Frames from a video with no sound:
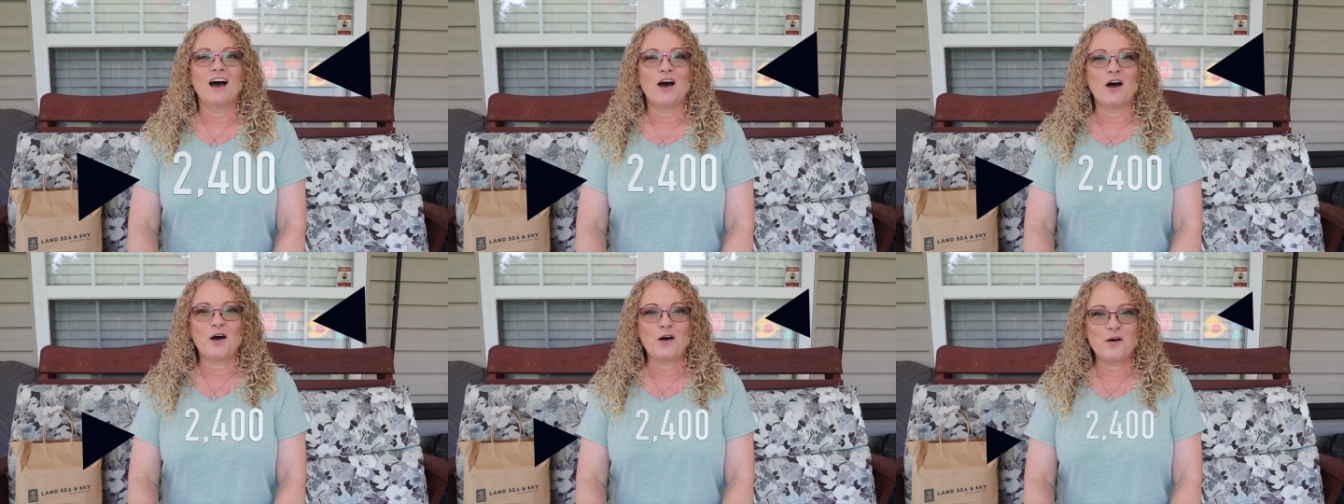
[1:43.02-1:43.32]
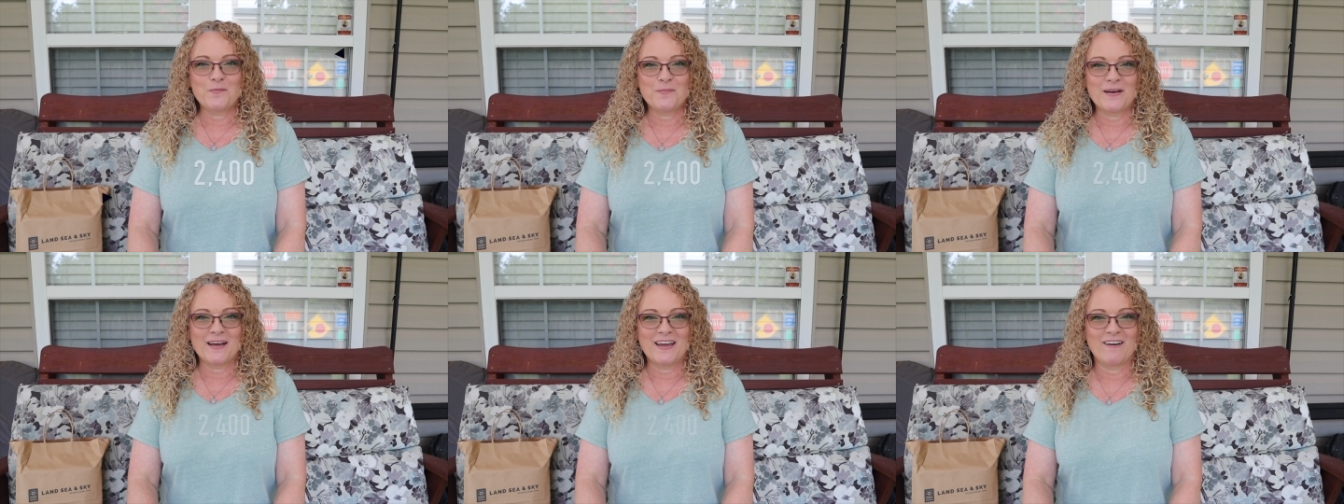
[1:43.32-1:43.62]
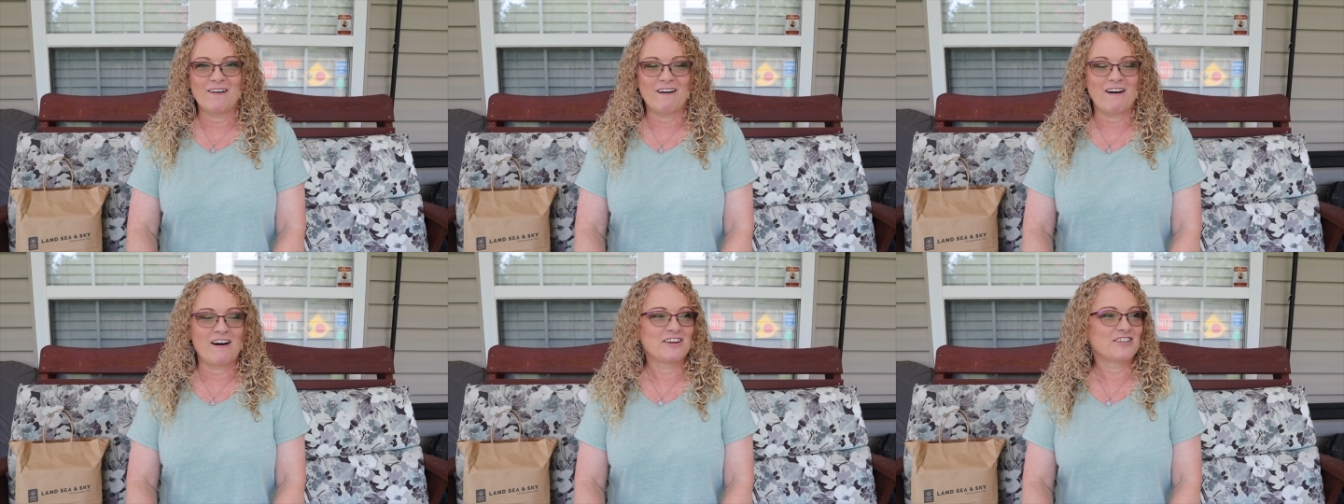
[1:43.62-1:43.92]
Oh my
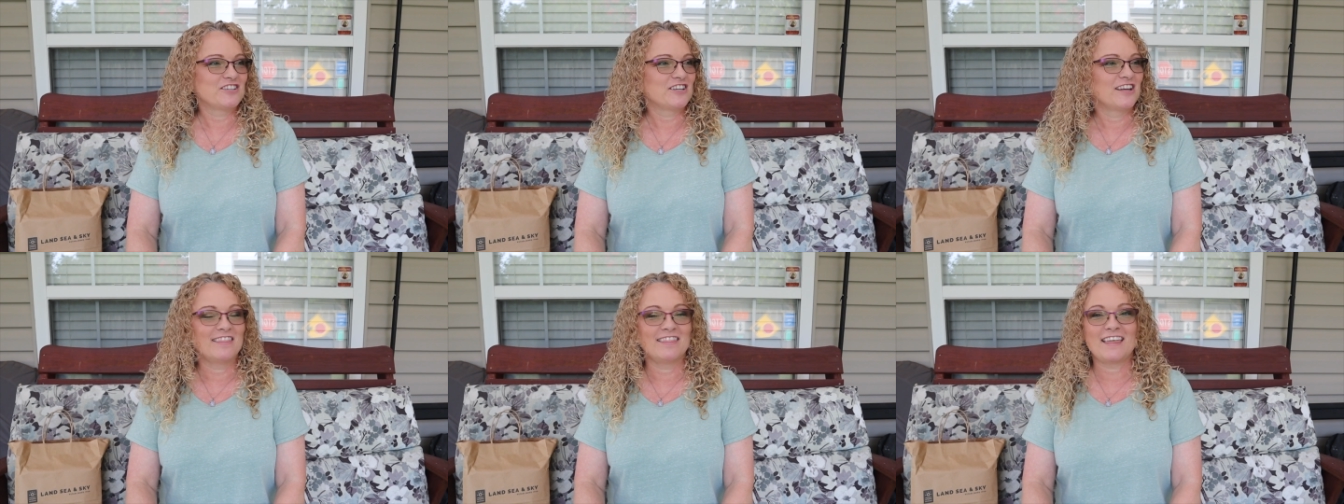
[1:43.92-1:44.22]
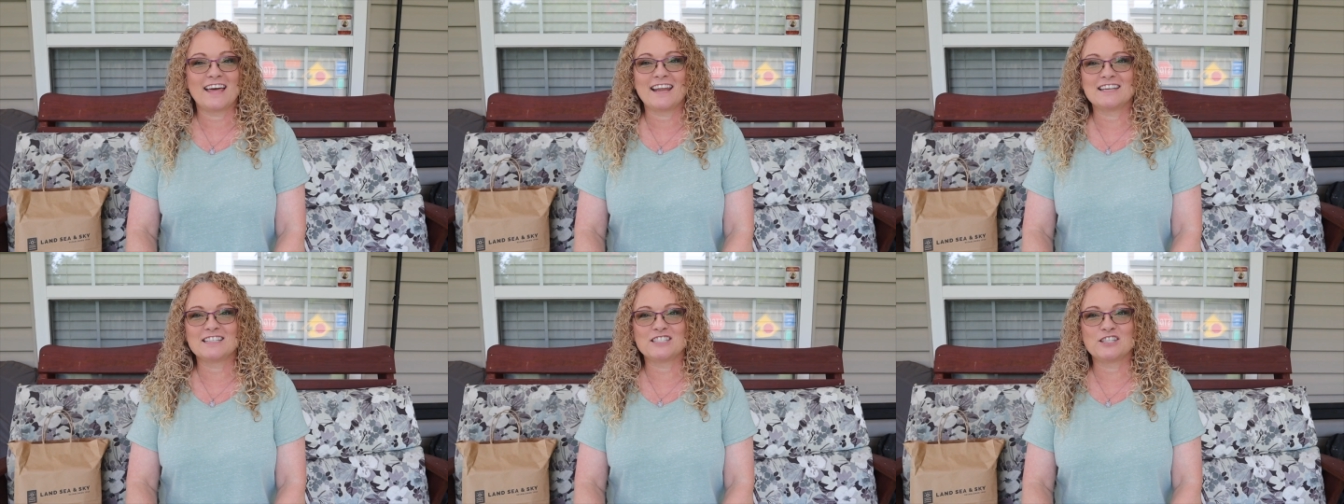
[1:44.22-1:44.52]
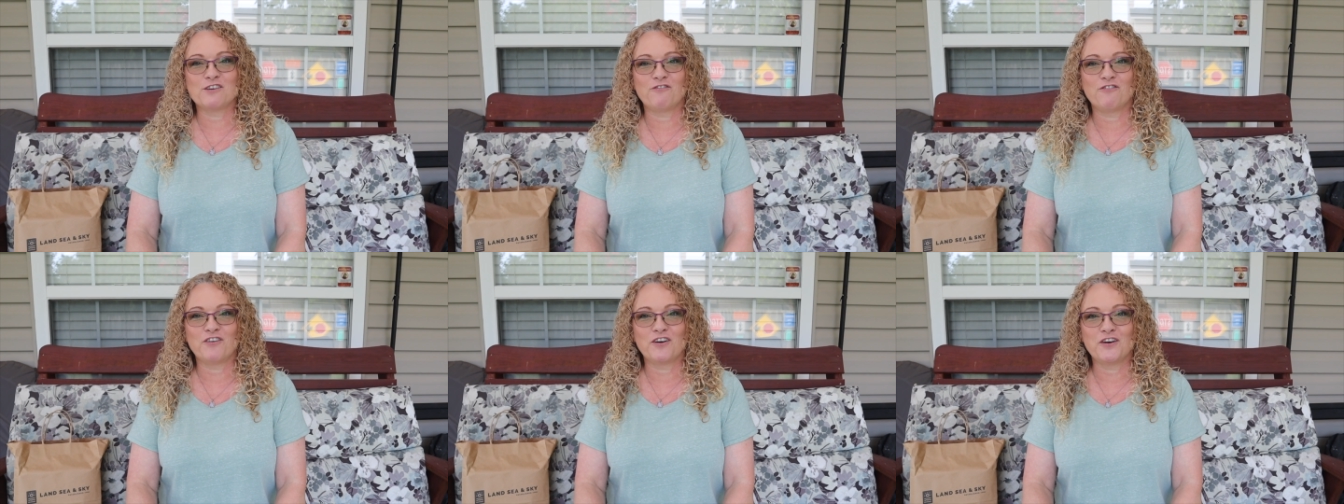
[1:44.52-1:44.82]
gosh, that is
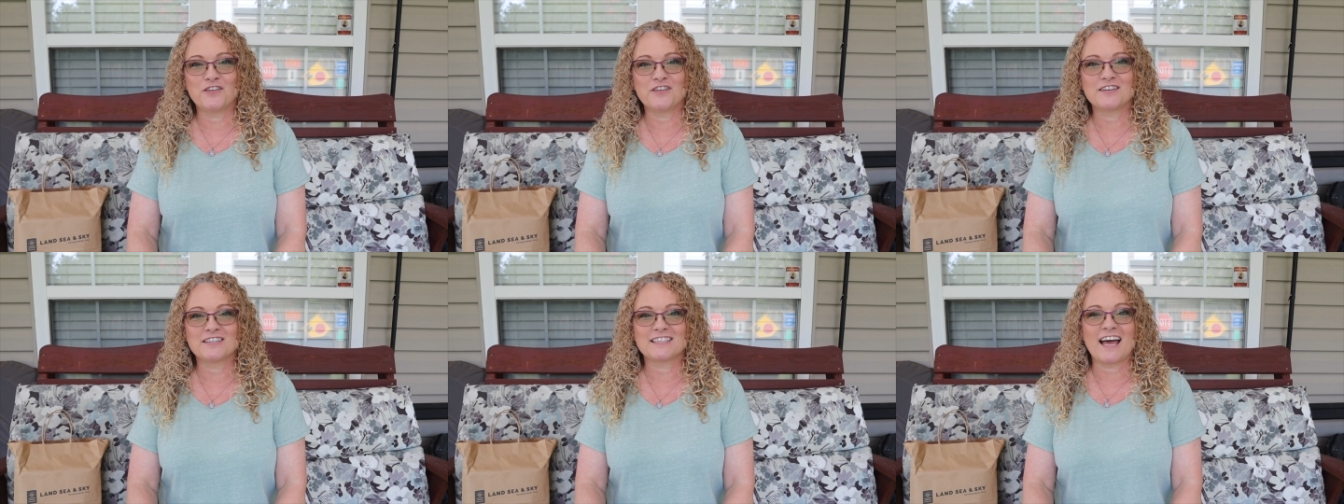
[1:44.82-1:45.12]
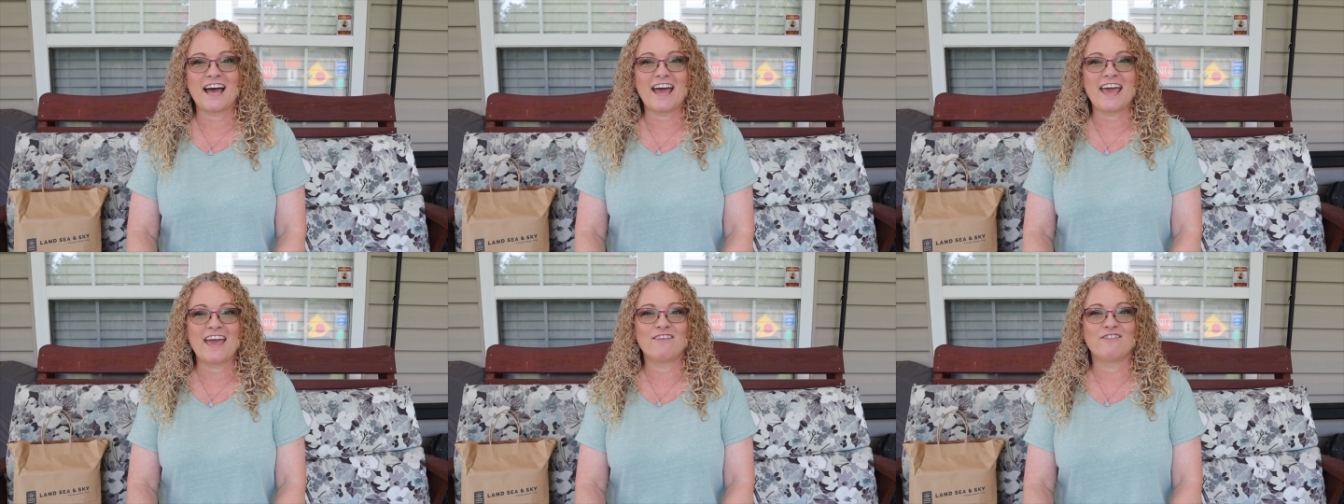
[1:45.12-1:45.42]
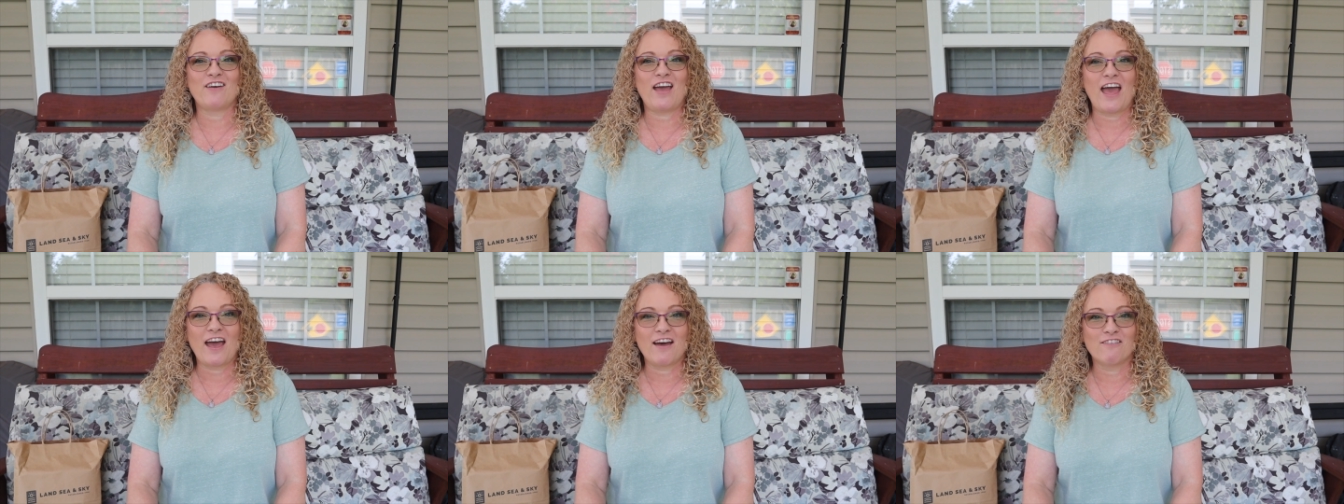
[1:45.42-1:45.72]
the furthest I
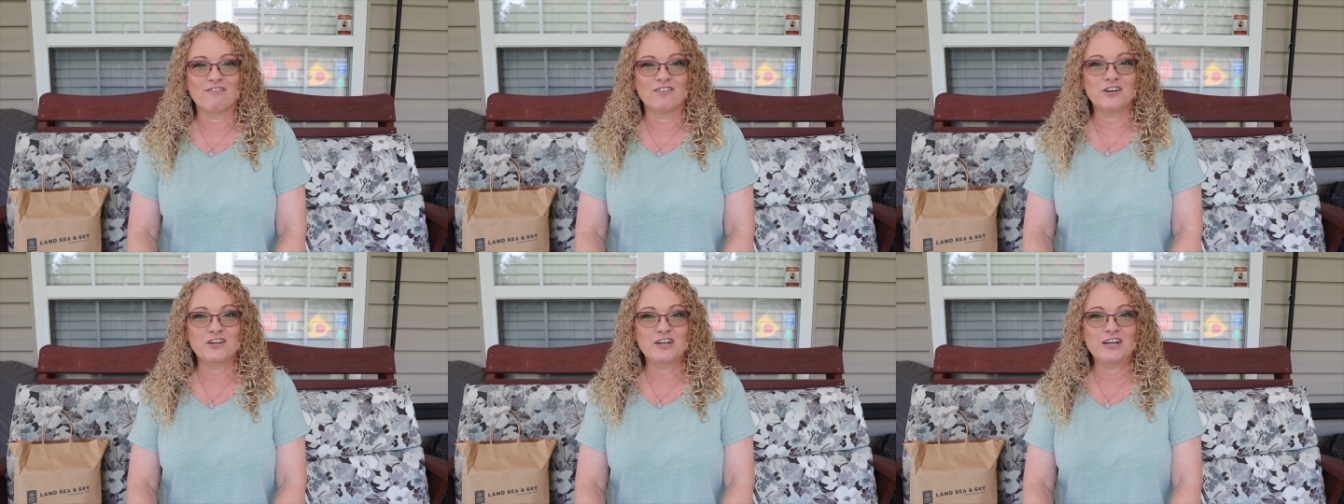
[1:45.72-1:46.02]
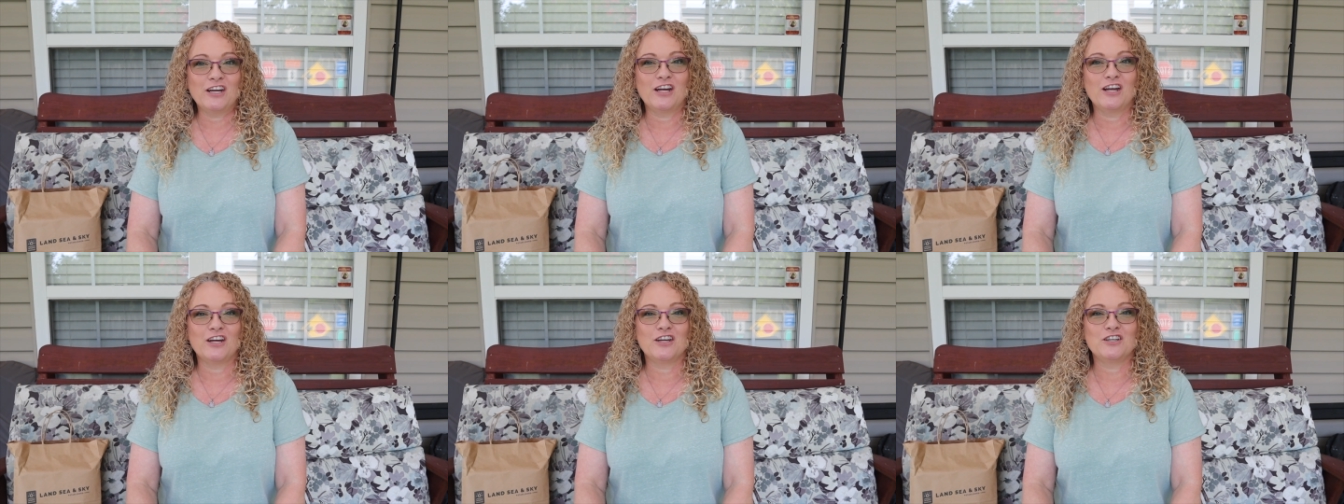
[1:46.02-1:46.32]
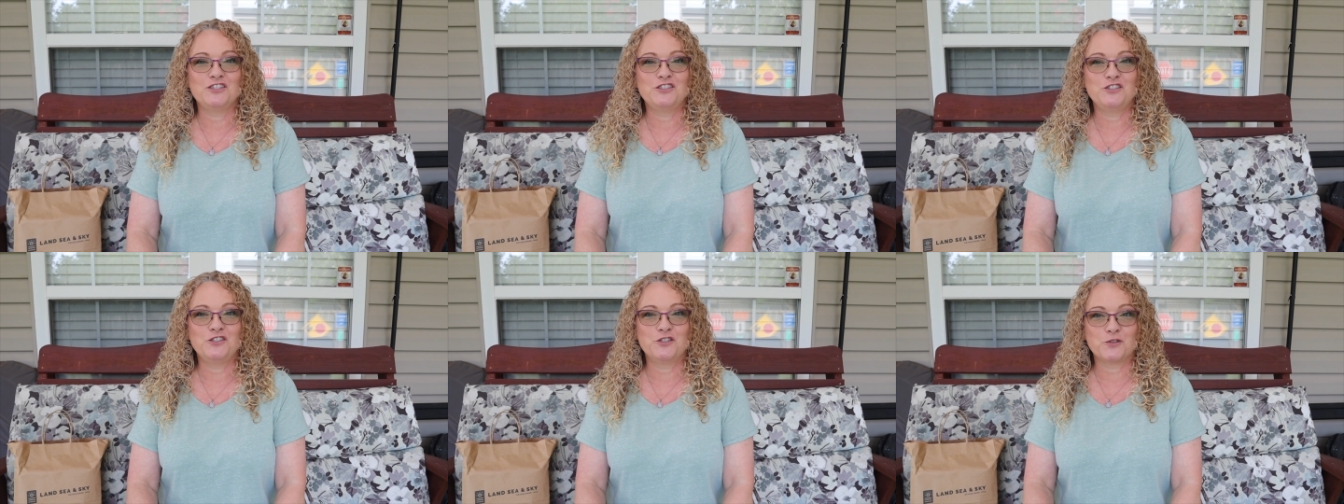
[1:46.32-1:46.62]
have ever
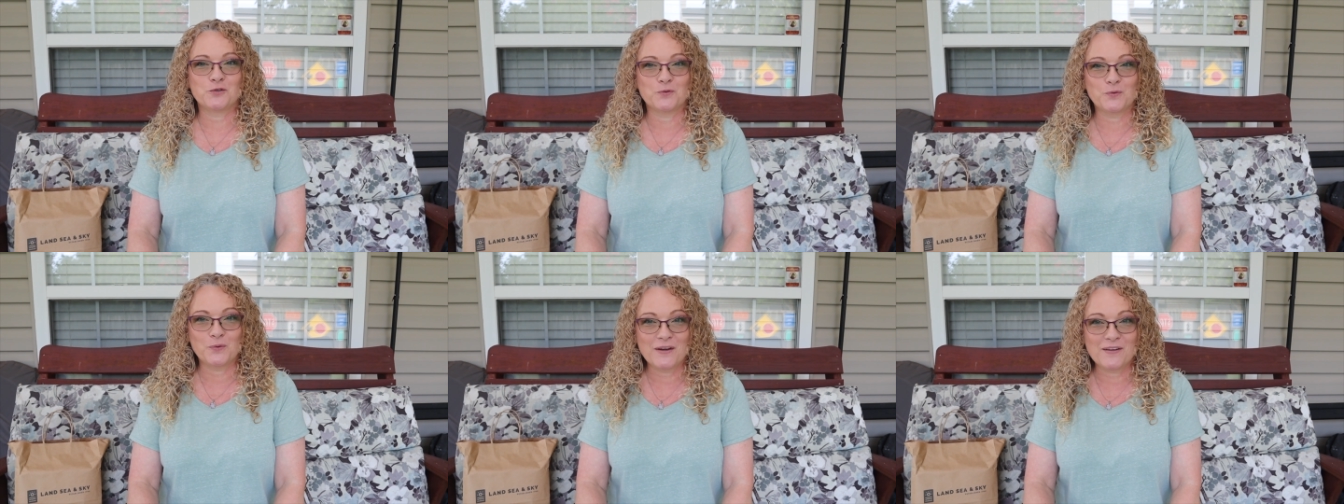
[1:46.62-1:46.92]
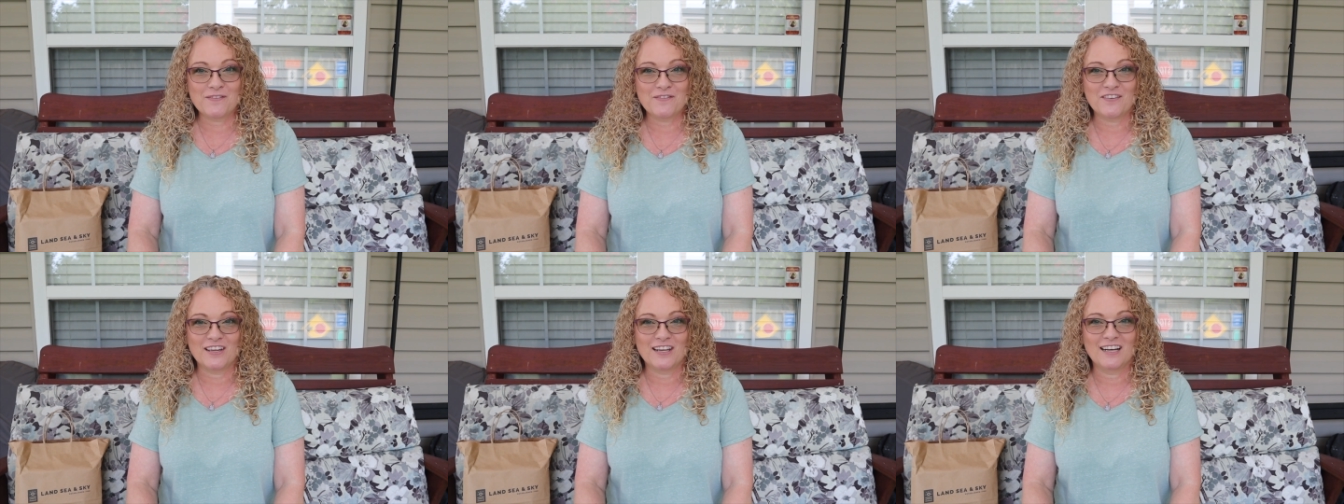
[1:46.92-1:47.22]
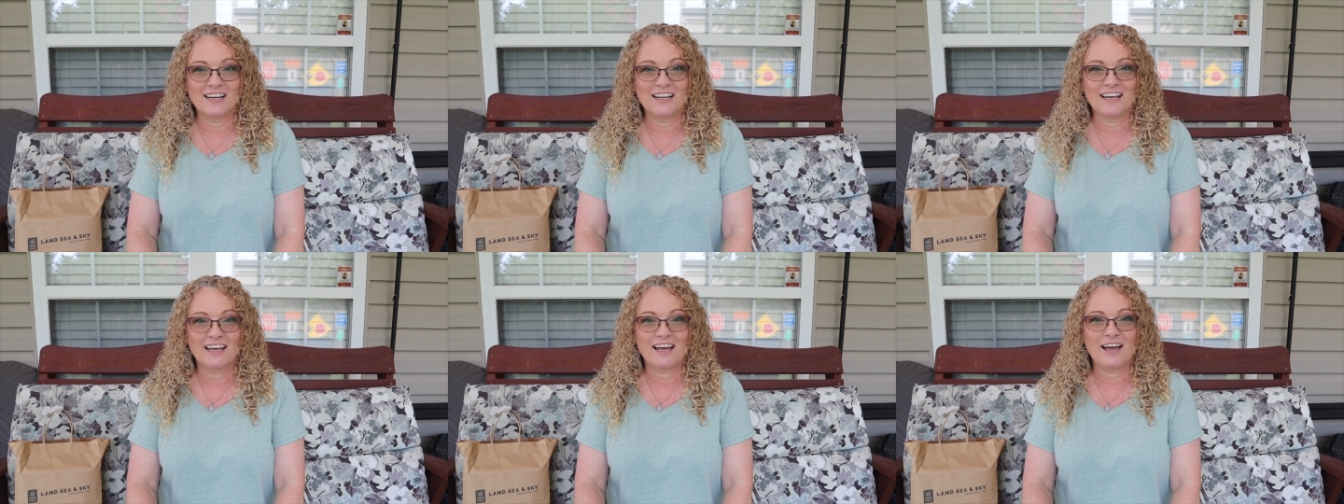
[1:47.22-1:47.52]
driven.